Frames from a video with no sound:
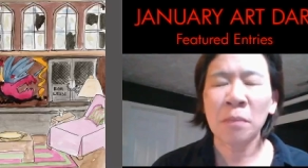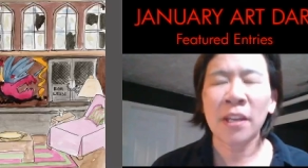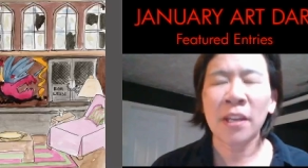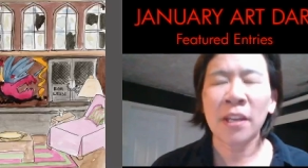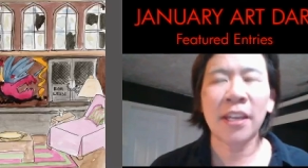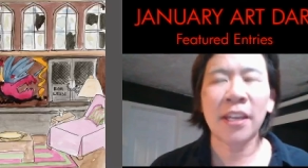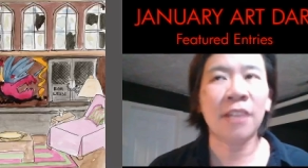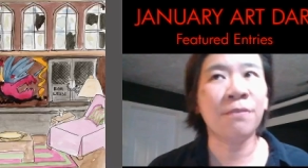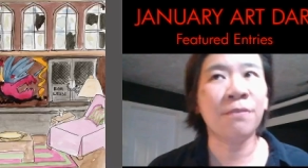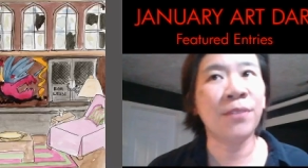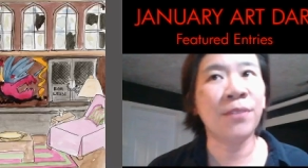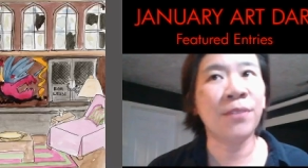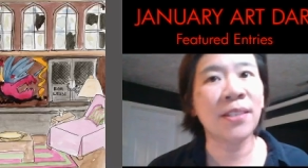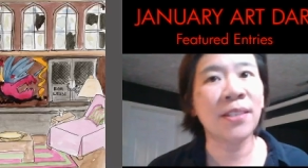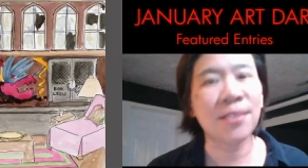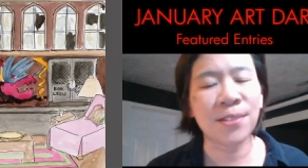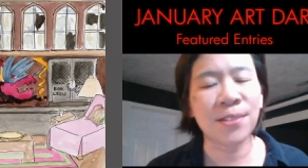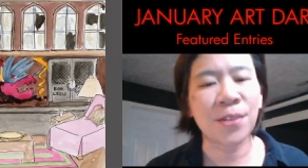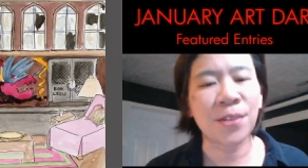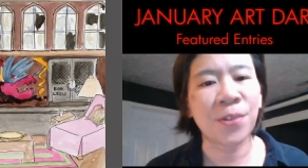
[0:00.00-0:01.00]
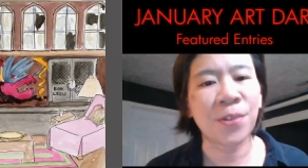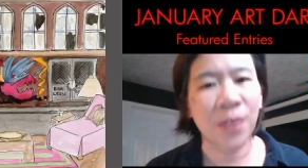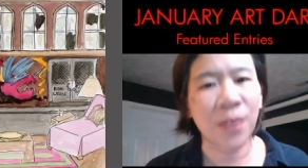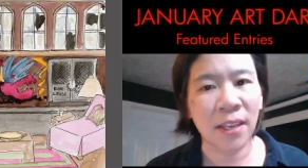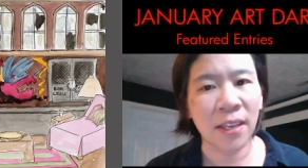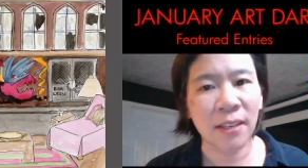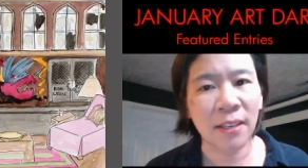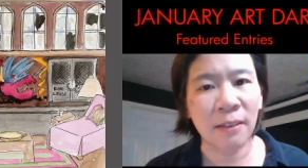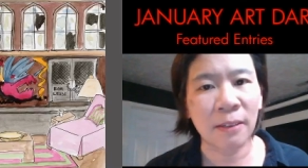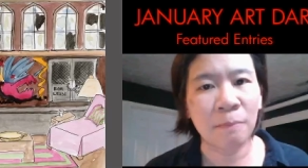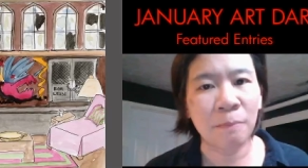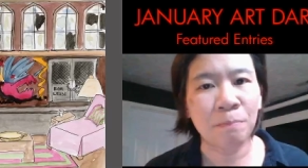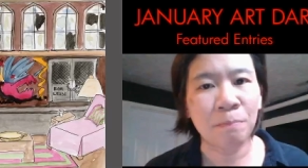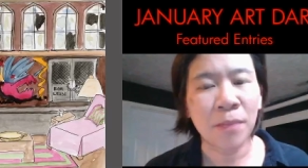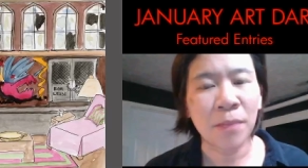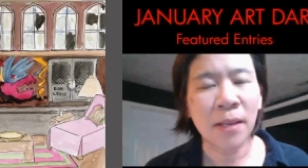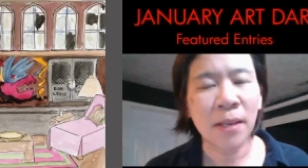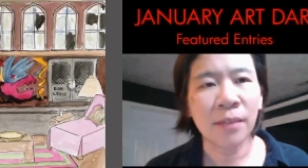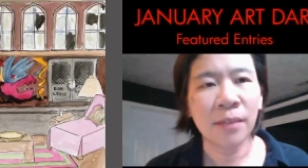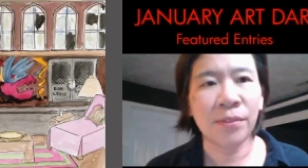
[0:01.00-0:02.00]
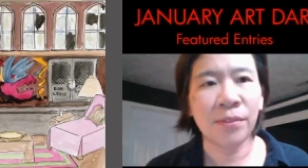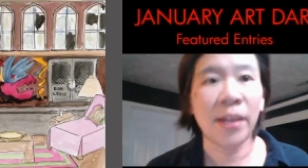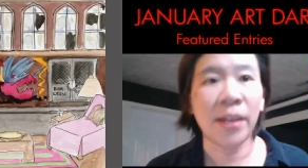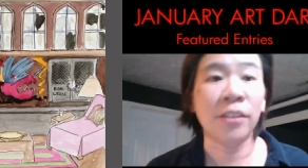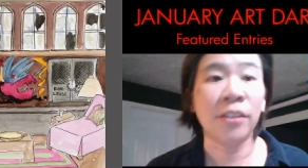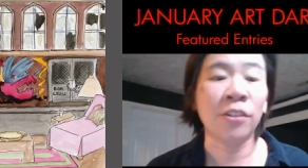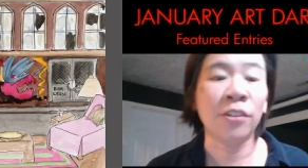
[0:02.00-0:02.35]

if this is the theme that